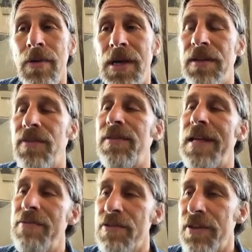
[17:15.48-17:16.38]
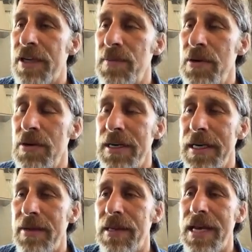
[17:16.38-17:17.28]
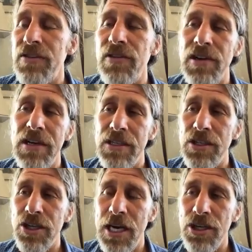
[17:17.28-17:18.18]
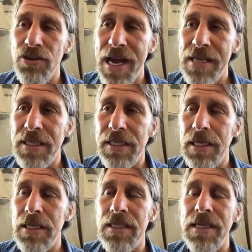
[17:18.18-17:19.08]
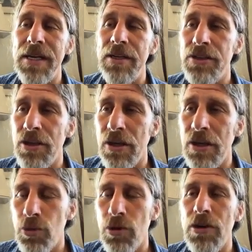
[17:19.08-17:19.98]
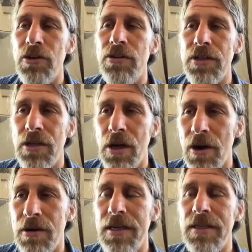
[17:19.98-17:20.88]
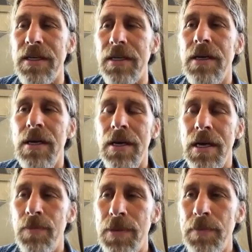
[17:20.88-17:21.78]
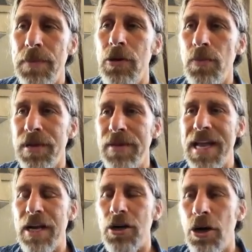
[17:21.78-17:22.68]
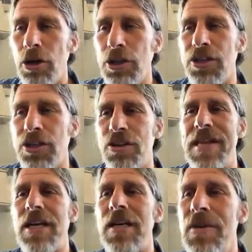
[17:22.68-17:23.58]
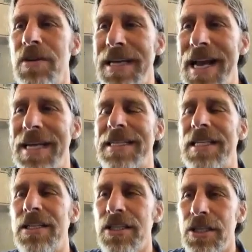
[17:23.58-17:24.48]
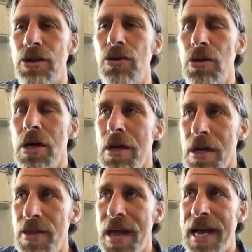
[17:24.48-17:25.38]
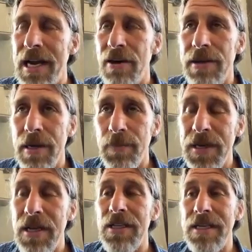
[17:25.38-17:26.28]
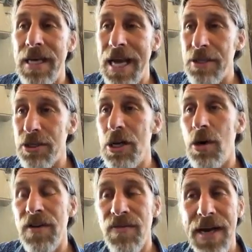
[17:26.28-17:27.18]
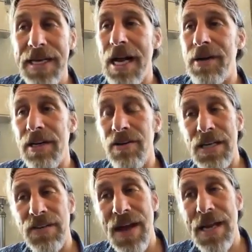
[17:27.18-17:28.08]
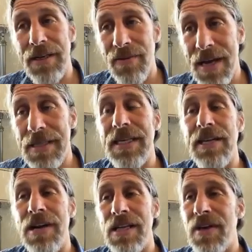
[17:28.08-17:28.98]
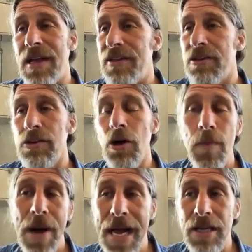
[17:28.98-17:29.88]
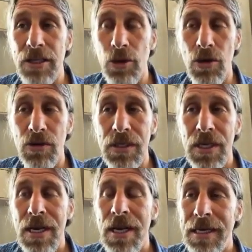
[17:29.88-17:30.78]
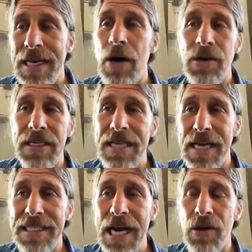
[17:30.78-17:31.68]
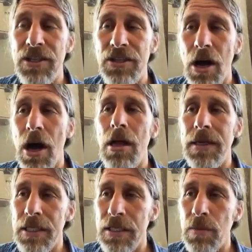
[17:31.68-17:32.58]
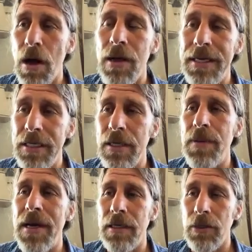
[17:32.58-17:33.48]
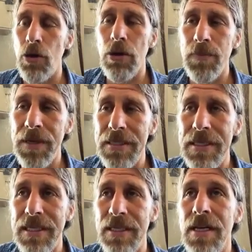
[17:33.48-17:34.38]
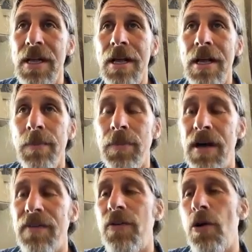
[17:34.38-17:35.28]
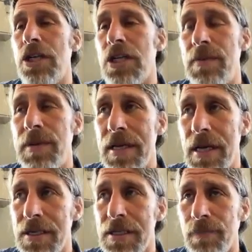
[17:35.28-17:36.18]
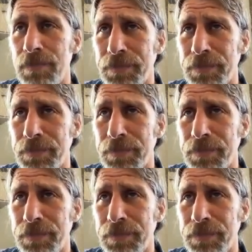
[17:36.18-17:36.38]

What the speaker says: that the flavor of the community in the last few years has changed drastically, because a lot of service workers and artists and people who bring that culture and that community essence to that area. Because as you know, in Nevada County and Grass Valley, Nevada City, Grass Valley, there's no box stores allowed in downtown. It's all small, independent, local businesses. But unfortunately, because